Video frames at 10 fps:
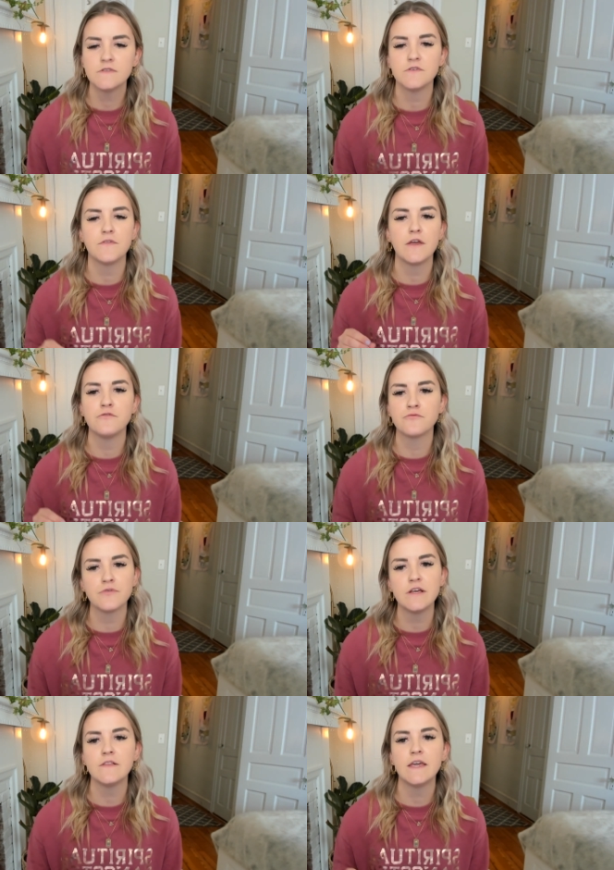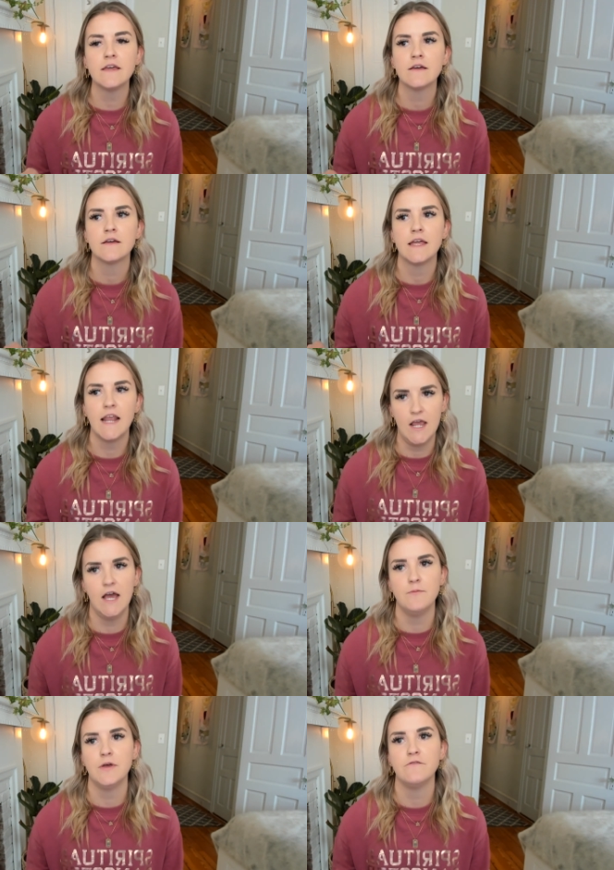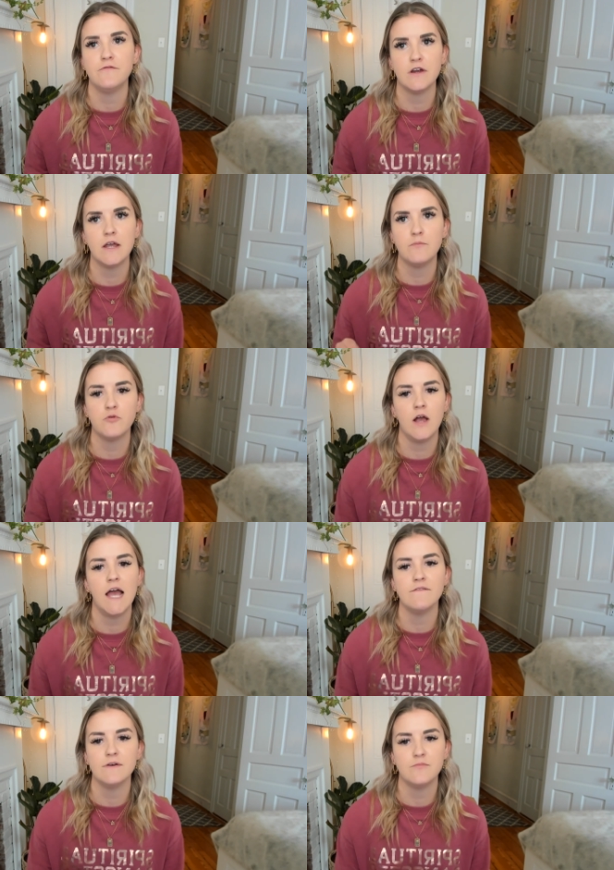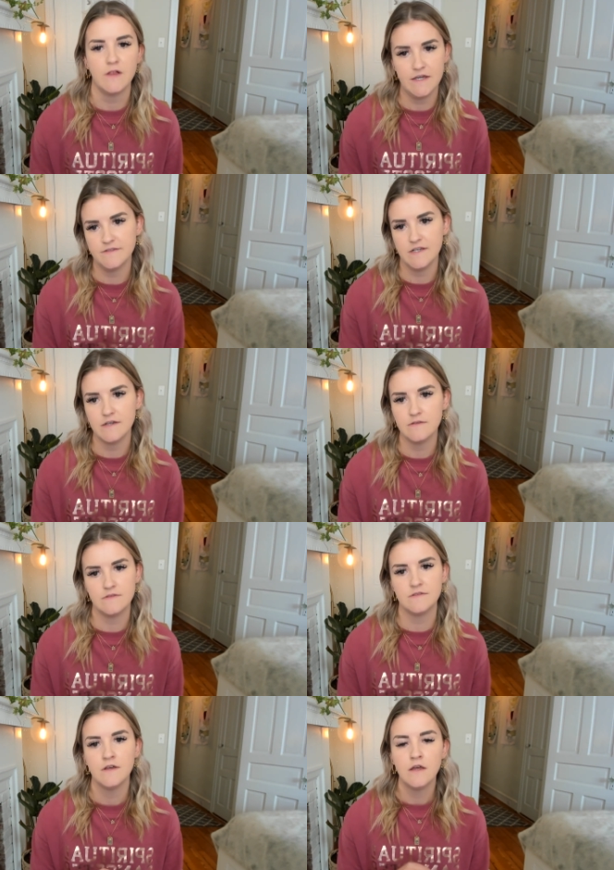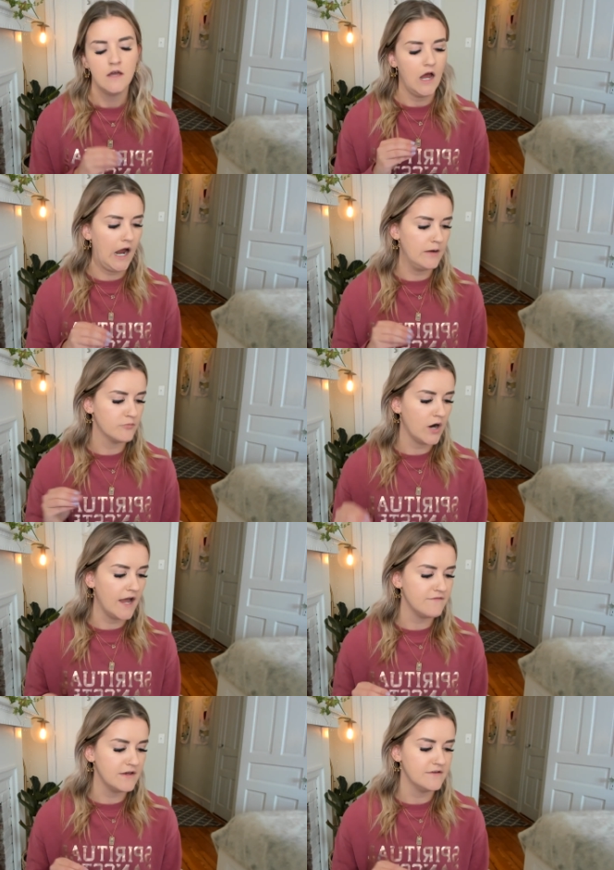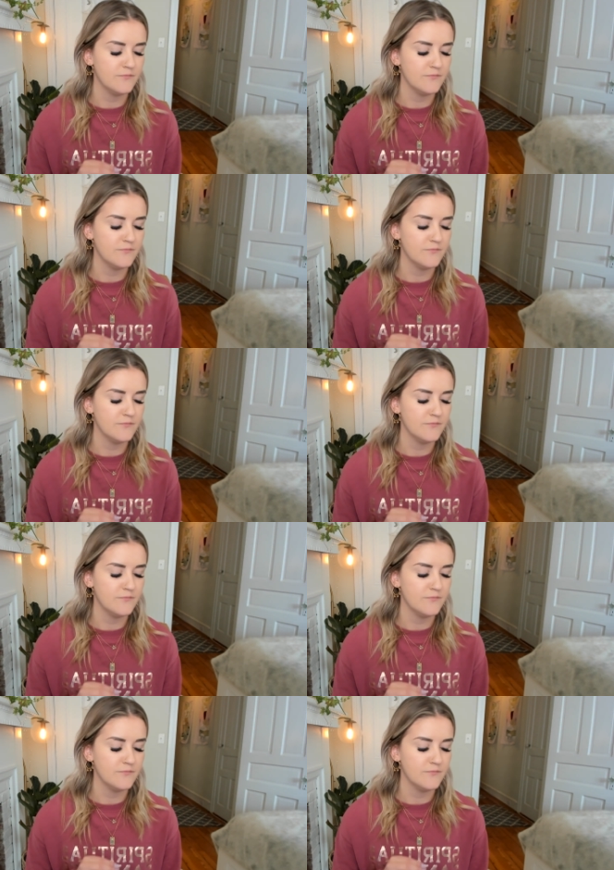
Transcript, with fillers: So they really inhabit very private places, um, private